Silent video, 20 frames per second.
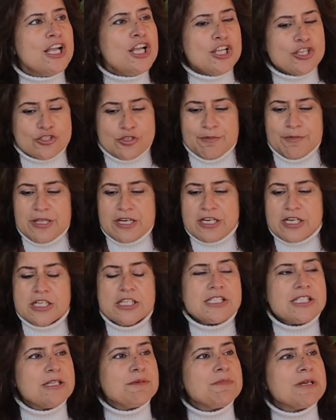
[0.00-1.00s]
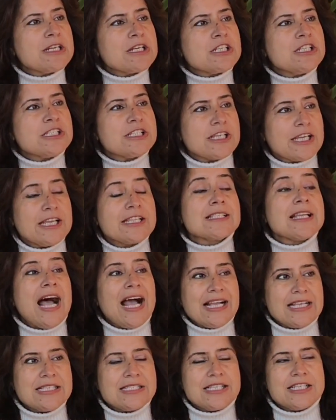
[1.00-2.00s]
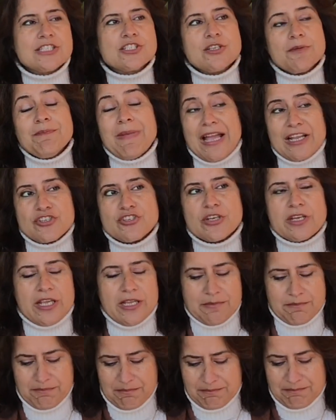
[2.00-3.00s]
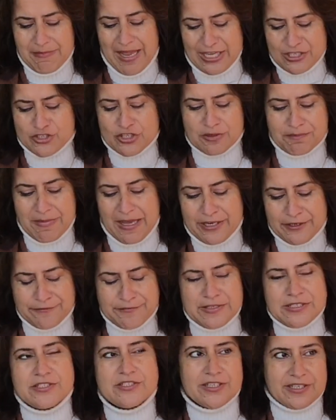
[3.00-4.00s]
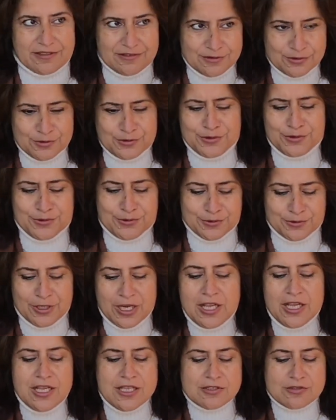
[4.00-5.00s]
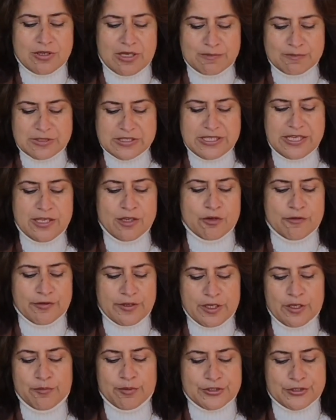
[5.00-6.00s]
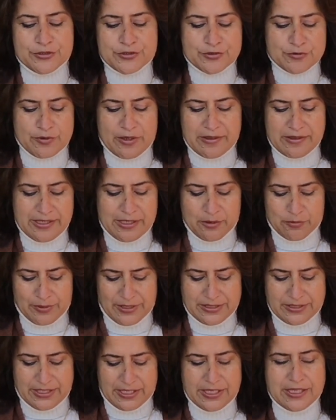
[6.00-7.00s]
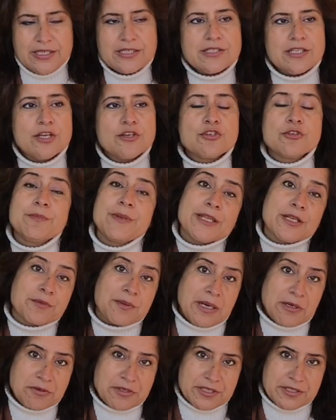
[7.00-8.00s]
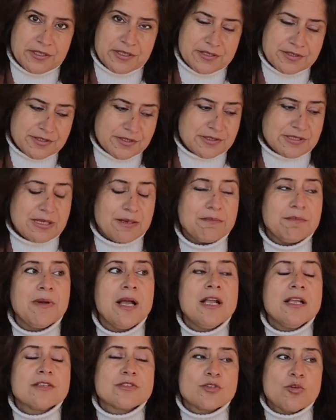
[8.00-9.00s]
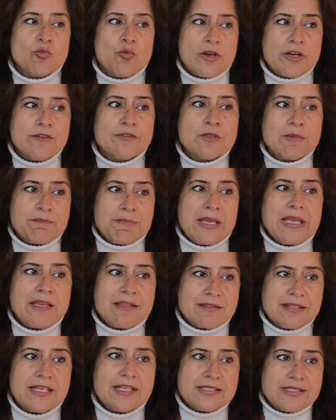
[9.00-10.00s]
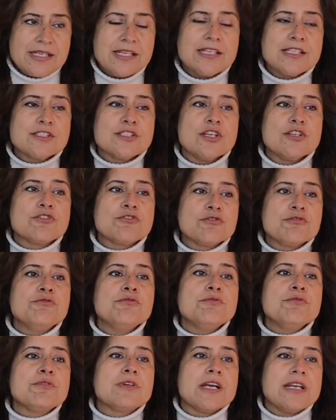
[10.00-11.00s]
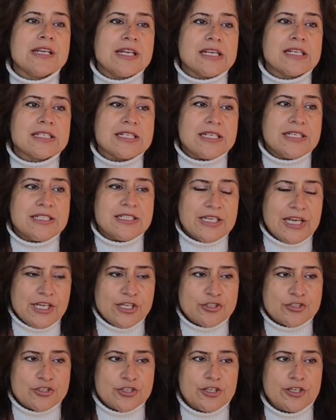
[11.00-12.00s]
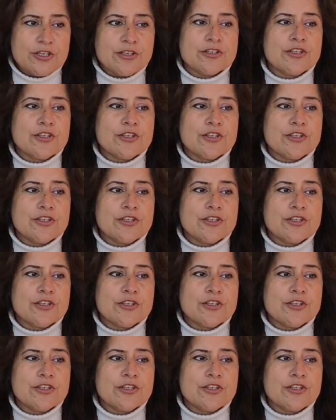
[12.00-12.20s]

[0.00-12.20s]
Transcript: So miracles and miracles against Isis, magic and magic manifesting. Ooh. So I'm seeing over here what you're struggling with is to be grounded. So one of the big things is to connect in nature.